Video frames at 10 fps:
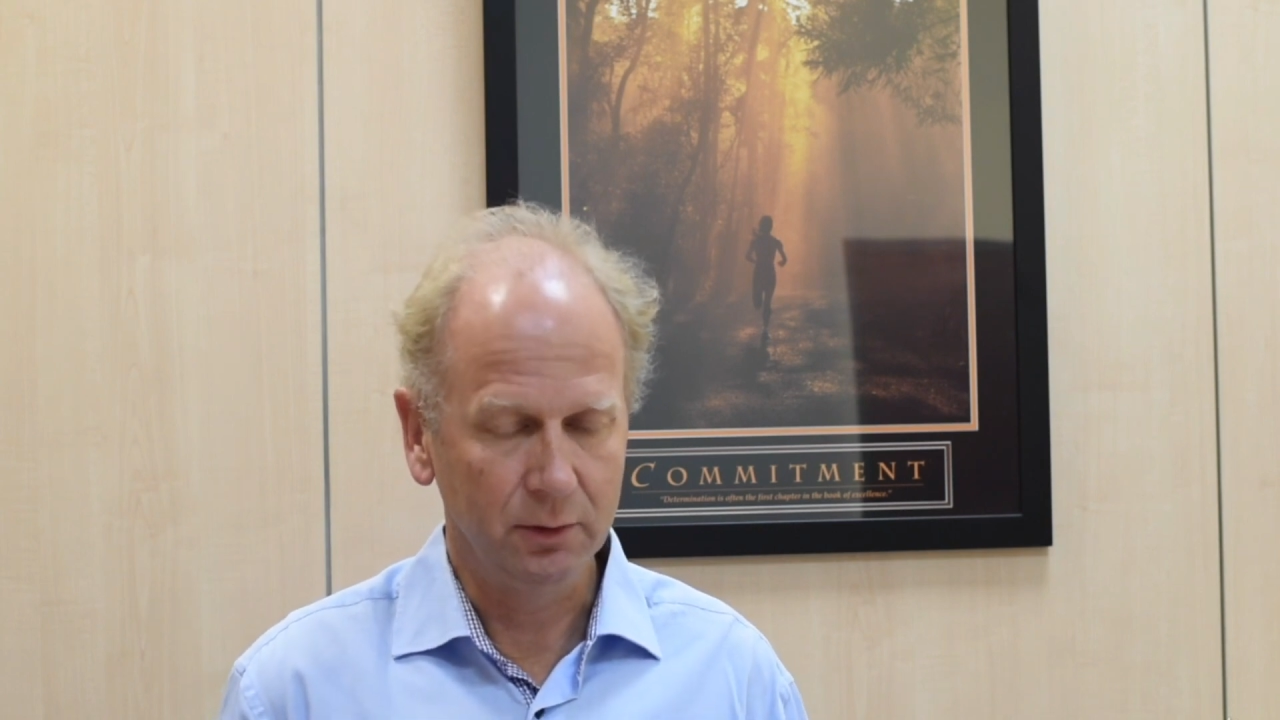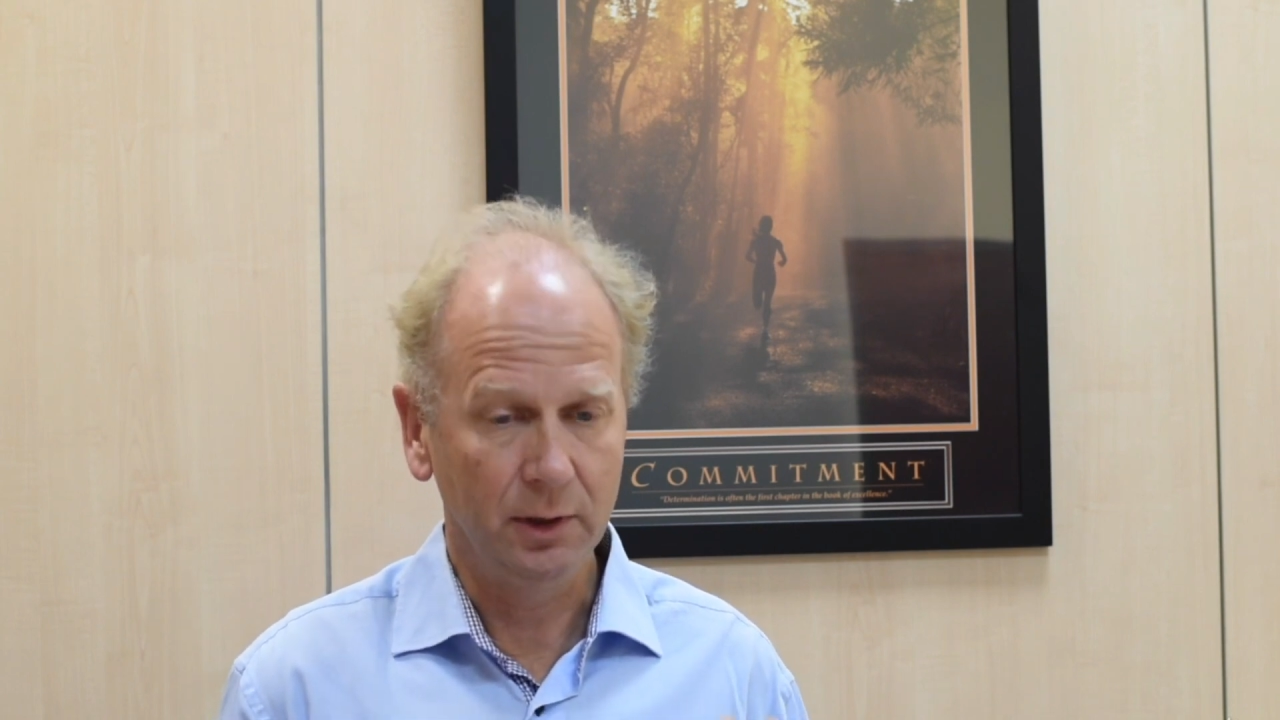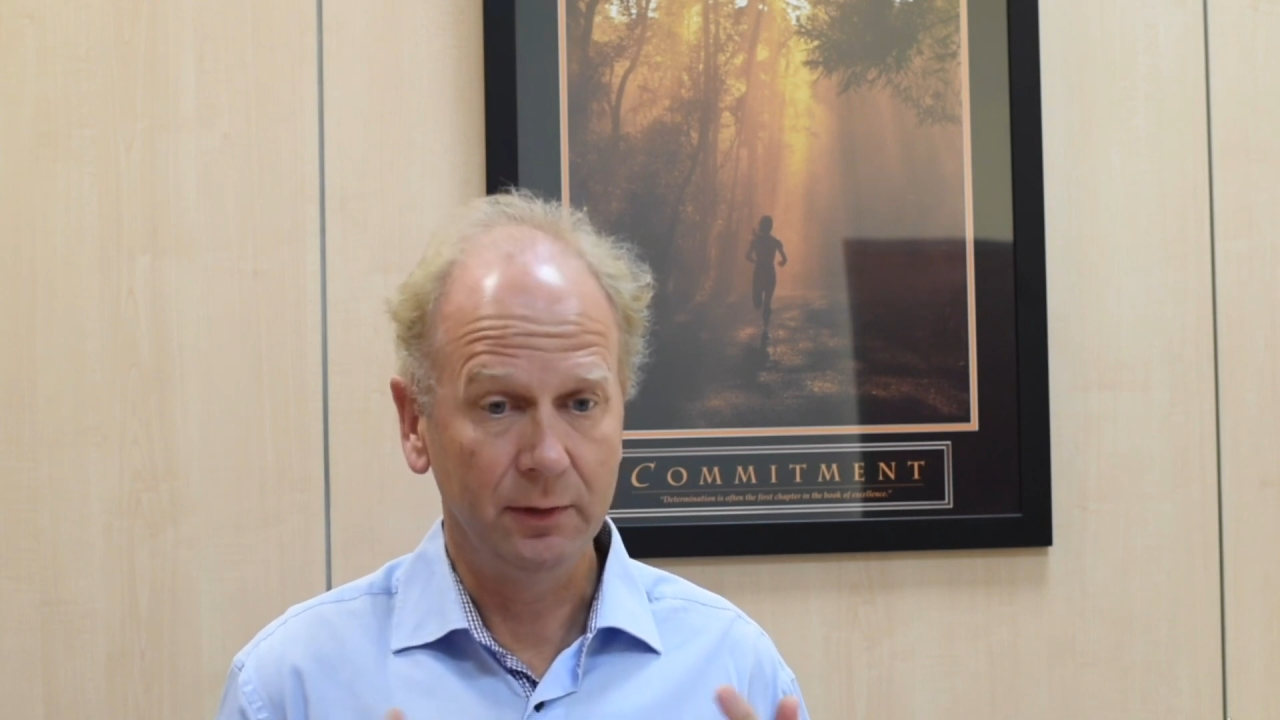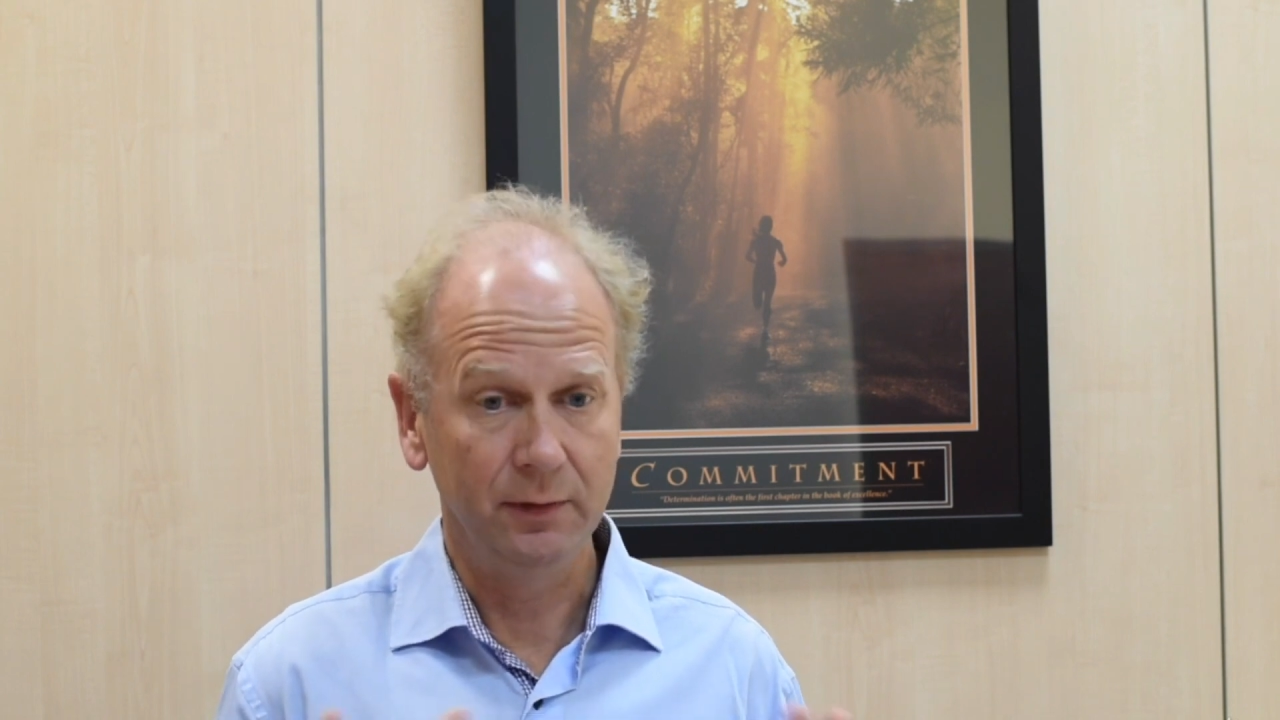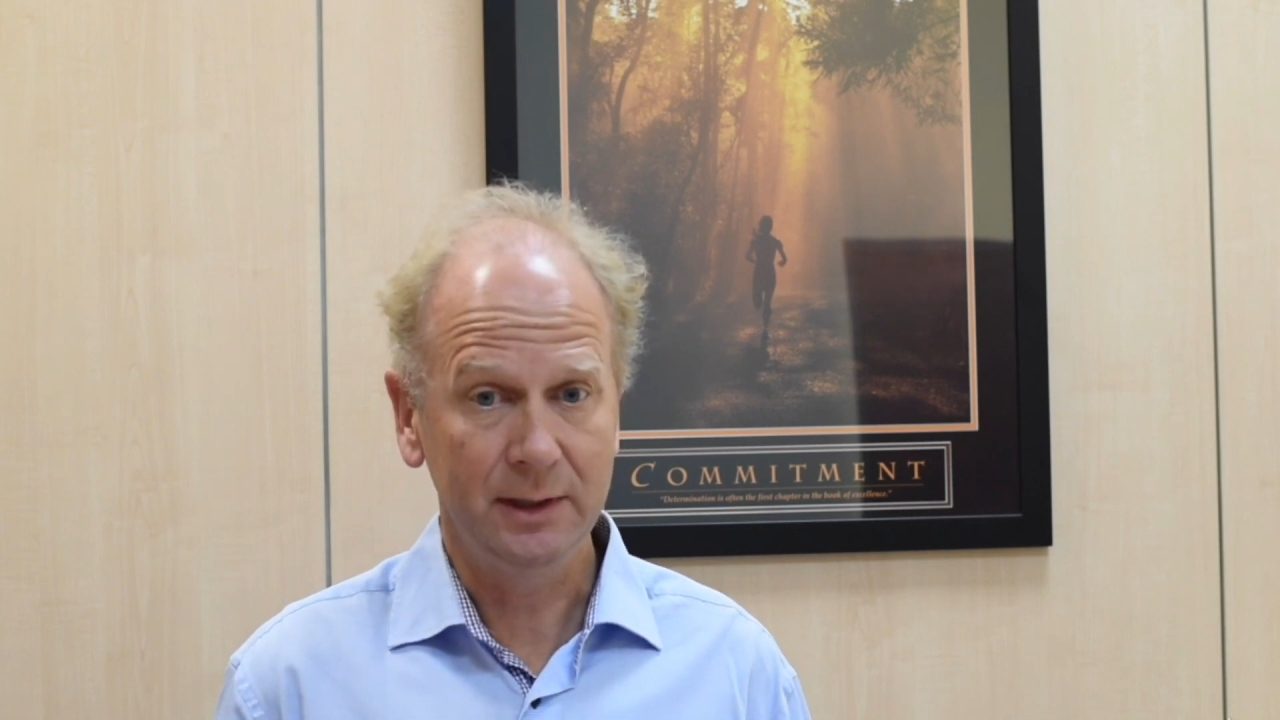
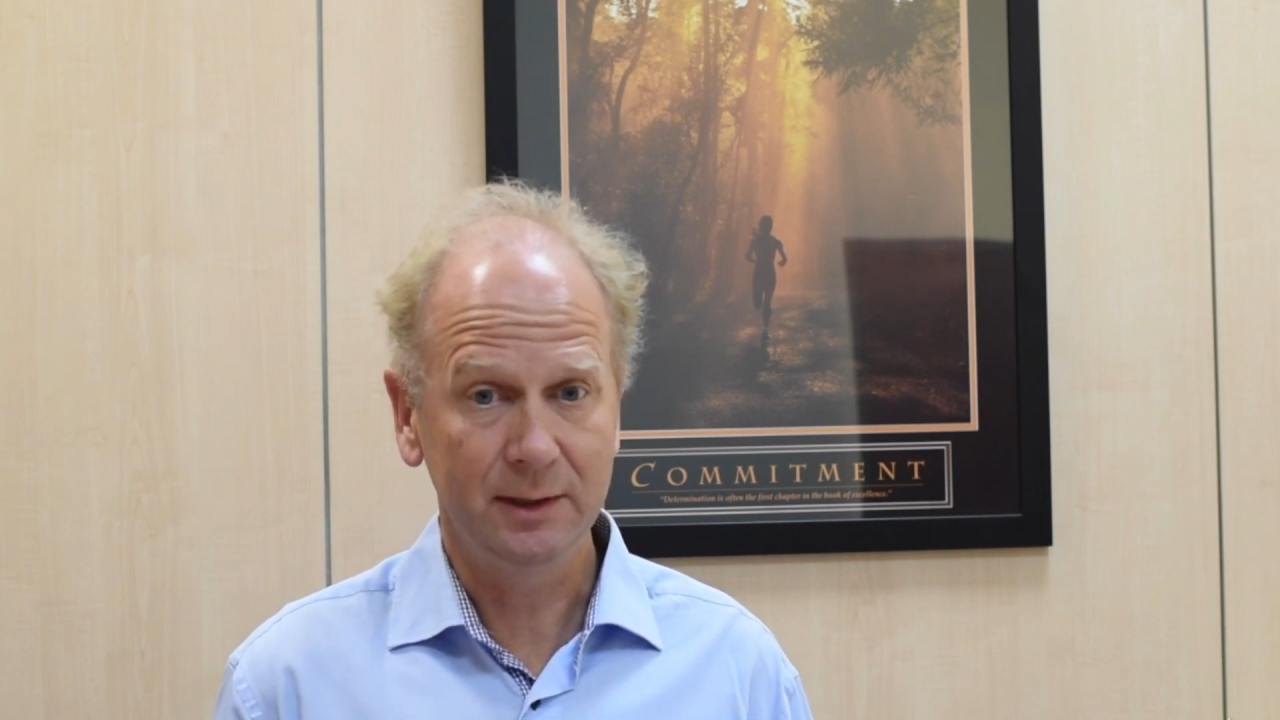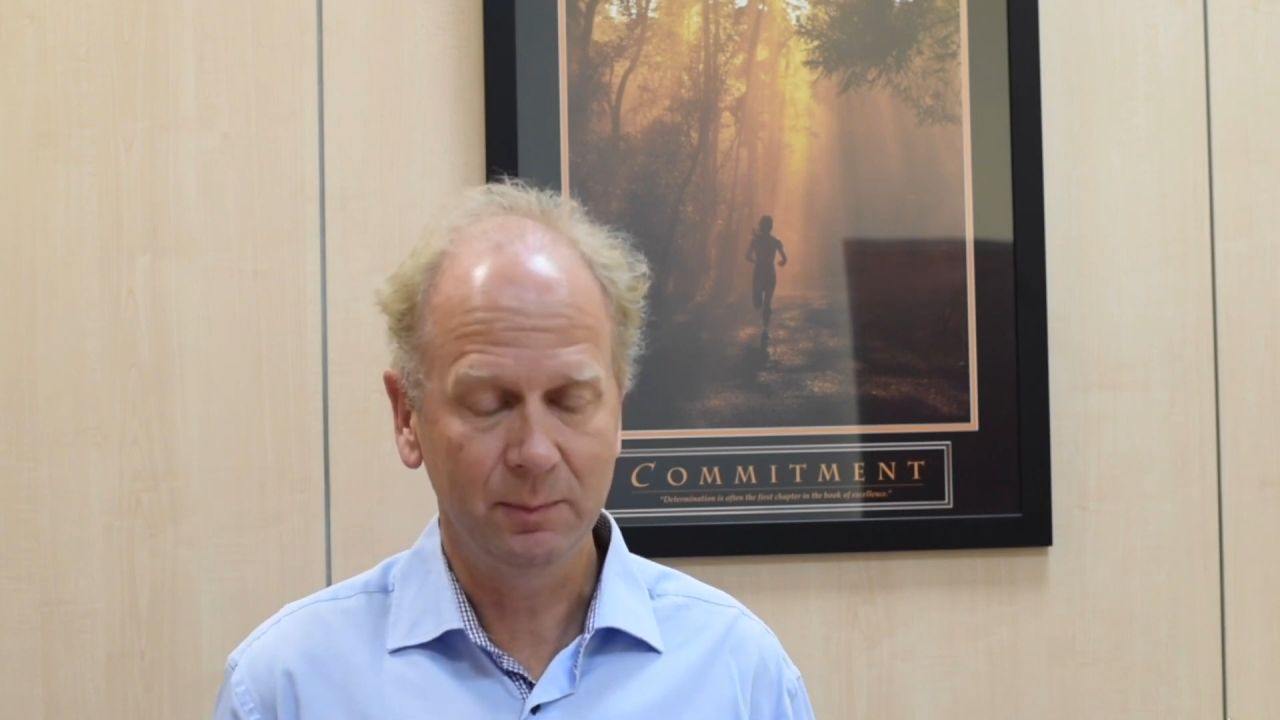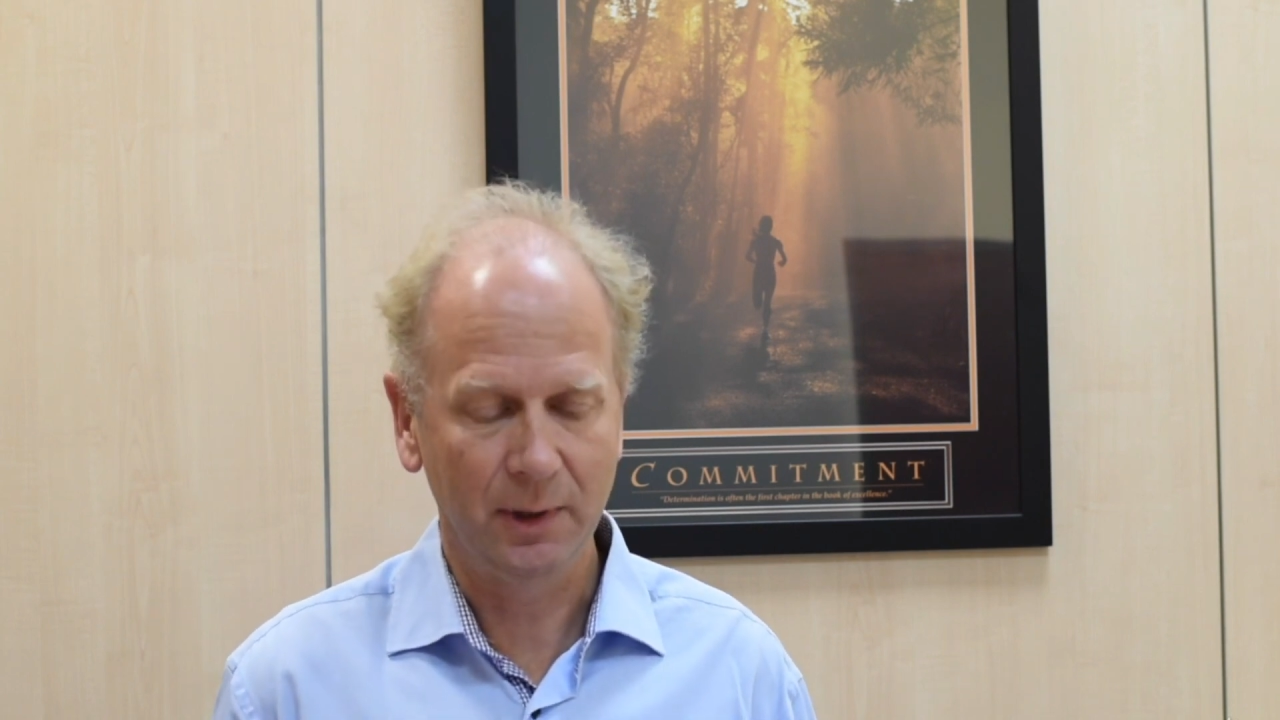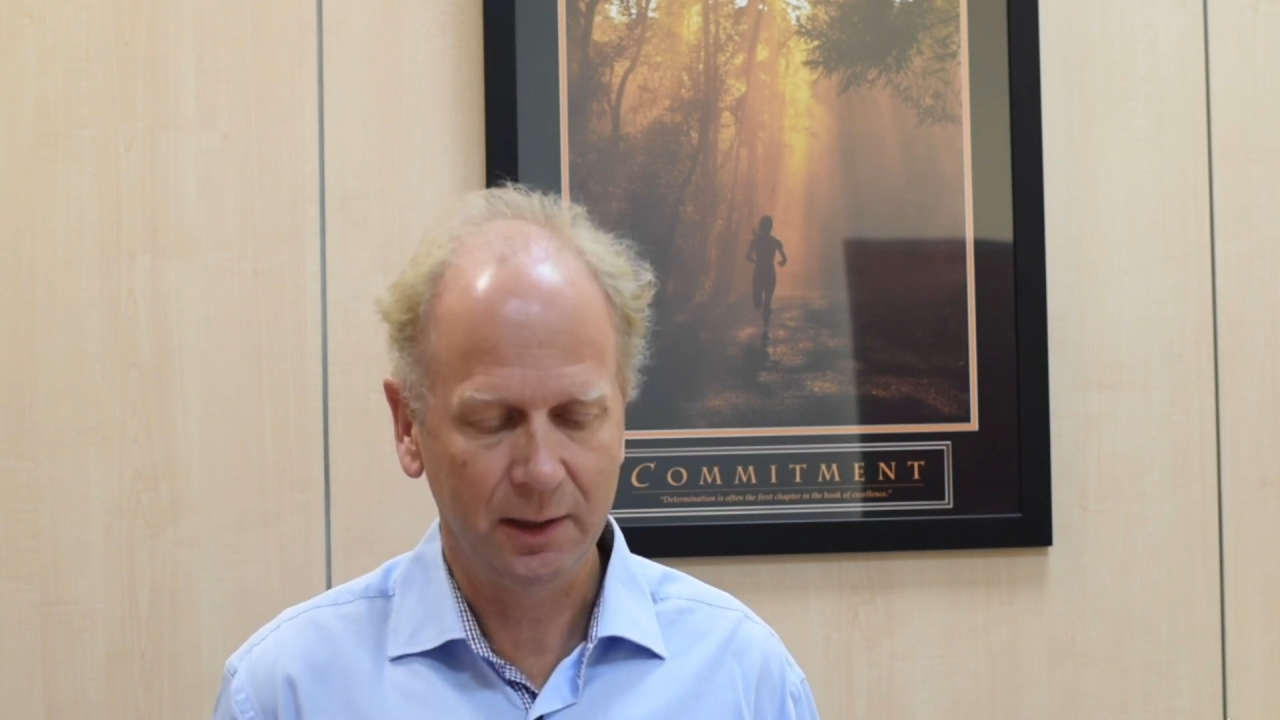Good on risk